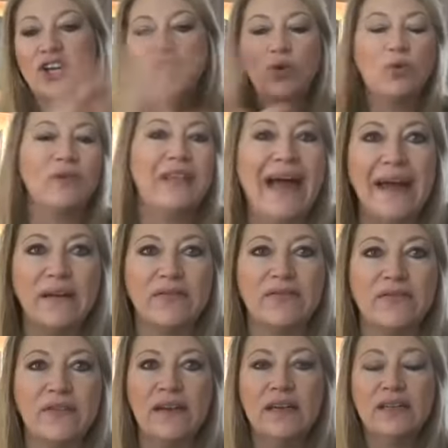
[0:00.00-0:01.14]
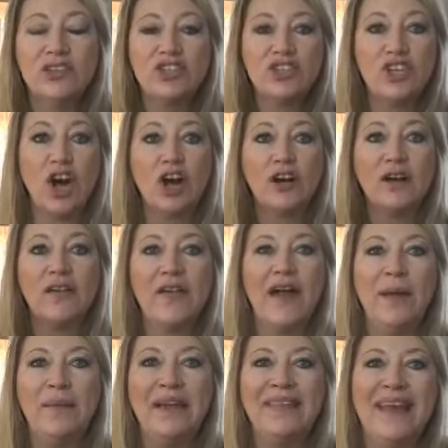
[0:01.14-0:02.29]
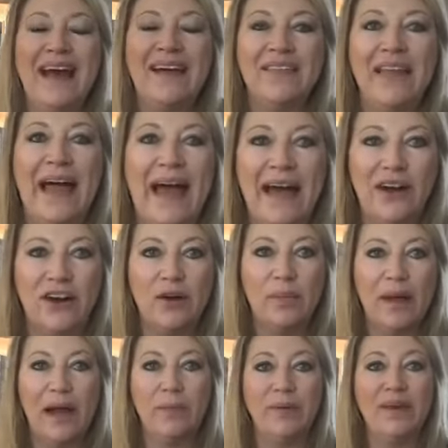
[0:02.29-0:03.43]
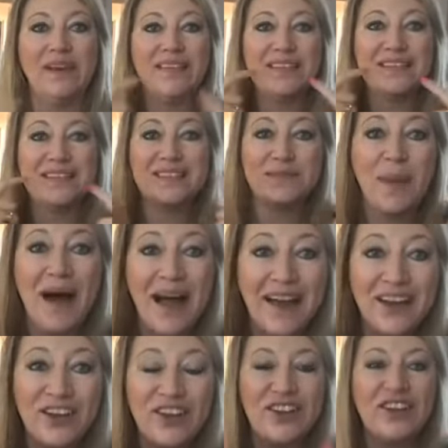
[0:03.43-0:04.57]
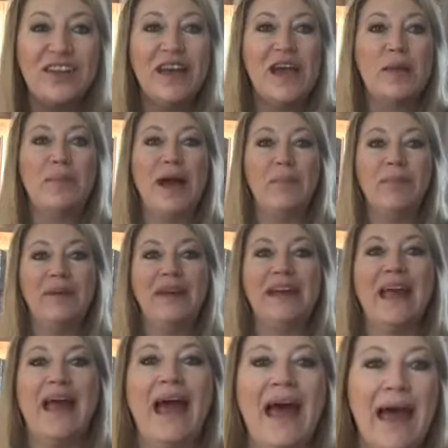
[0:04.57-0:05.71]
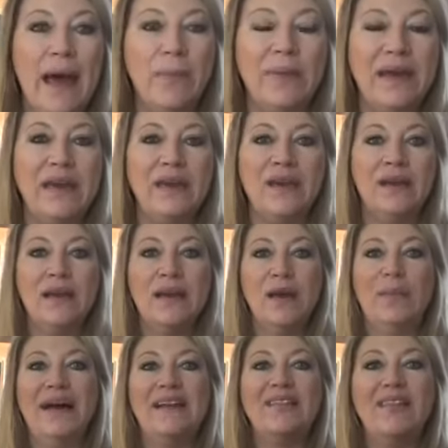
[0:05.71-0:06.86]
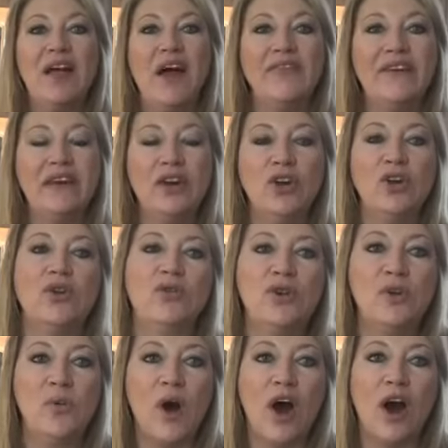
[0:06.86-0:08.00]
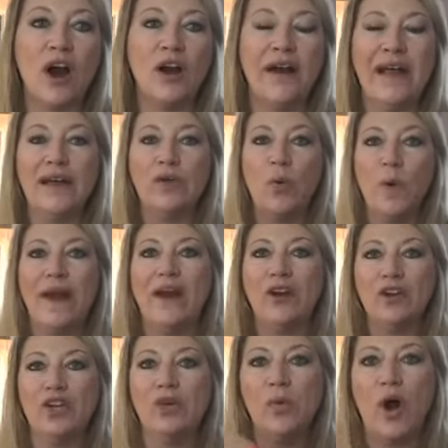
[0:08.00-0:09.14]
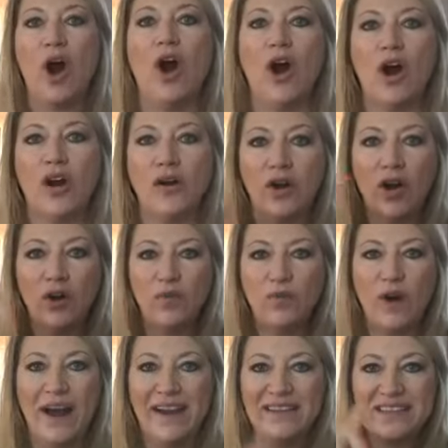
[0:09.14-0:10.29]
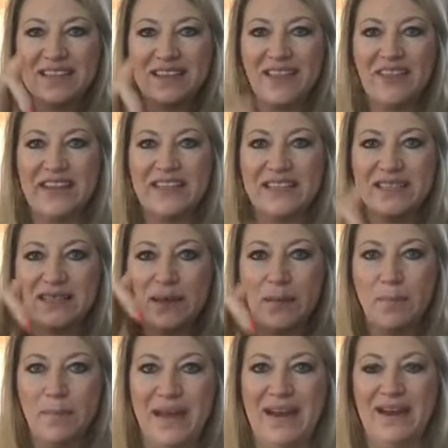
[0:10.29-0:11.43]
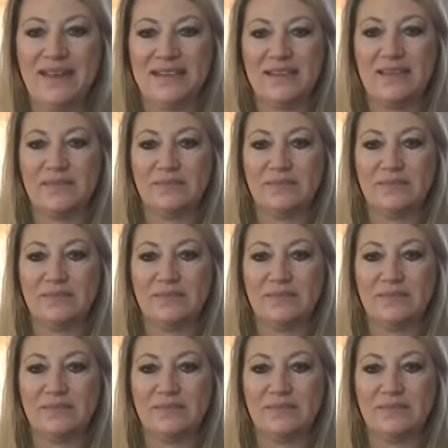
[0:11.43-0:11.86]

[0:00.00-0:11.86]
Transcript: your life. Start climbing that ladder by being the smile, by being happy, by loving who you are and where you are right this minute.